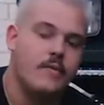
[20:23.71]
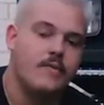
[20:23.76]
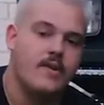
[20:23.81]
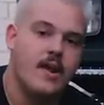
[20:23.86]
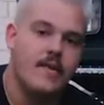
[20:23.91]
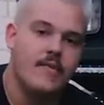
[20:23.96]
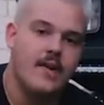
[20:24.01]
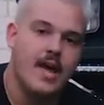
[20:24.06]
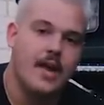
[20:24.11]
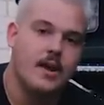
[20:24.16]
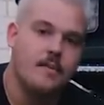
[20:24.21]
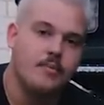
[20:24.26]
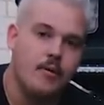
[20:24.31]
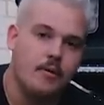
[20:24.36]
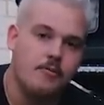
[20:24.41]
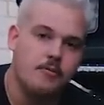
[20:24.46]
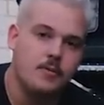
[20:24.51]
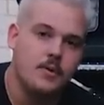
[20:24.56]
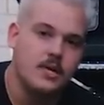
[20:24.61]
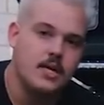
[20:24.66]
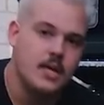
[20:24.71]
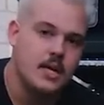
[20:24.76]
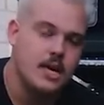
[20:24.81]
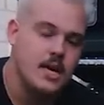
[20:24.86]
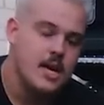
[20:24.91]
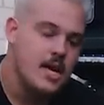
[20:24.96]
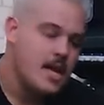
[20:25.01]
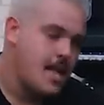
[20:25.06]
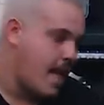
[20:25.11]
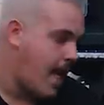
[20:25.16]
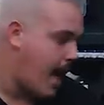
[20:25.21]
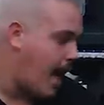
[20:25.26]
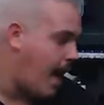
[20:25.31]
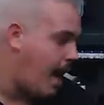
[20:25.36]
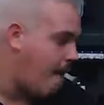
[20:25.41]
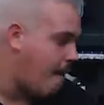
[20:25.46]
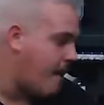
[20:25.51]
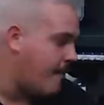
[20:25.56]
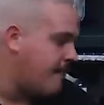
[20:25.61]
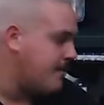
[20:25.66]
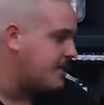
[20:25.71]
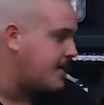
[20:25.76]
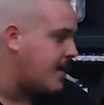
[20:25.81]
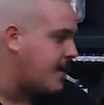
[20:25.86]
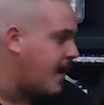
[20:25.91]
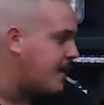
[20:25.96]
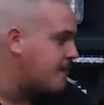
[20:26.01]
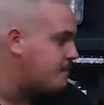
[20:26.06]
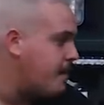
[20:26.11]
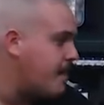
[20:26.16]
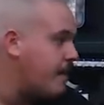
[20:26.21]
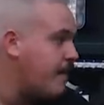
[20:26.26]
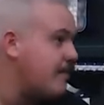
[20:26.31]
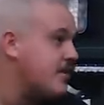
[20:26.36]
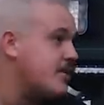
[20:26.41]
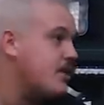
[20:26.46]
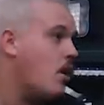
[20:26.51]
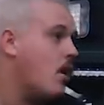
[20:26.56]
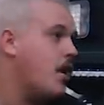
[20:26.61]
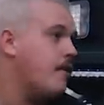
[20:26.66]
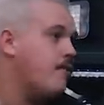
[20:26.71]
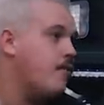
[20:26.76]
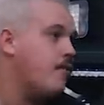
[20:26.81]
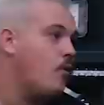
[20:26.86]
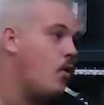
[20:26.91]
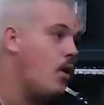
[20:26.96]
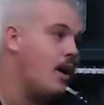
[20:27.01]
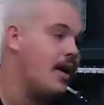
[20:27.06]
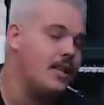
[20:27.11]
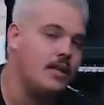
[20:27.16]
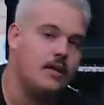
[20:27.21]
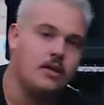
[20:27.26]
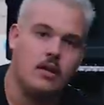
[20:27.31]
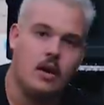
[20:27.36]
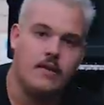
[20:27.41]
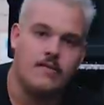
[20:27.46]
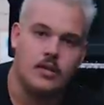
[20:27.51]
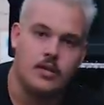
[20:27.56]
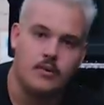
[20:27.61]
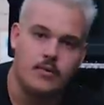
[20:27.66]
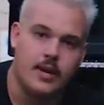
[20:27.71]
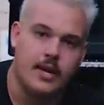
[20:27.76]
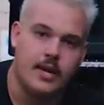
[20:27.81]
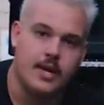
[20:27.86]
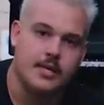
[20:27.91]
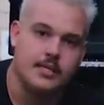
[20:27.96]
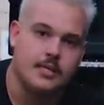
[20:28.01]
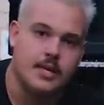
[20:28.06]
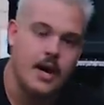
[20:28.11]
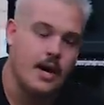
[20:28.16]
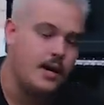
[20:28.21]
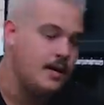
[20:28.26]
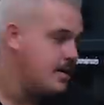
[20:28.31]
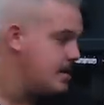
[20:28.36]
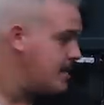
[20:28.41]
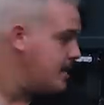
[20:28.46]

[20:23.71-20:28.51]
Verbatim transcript: I've never had a problem with it. Uh, and this car's been at this height for a little over three years now.